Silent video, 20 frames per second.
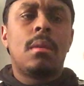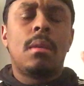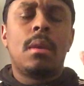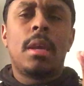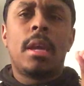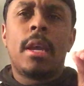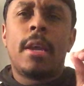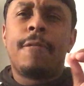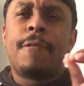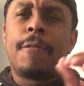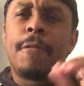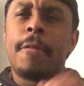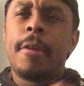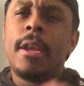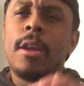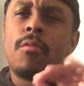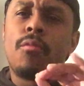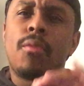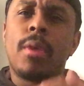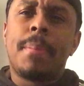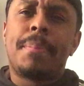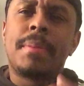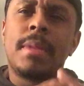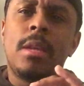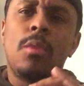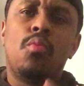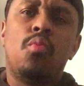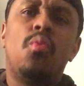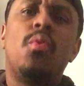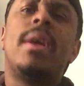if Rhea Ripley
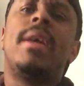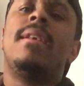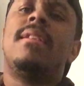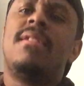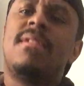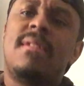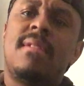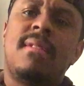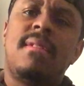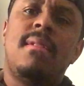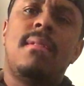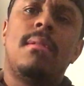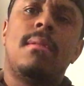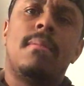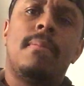wins,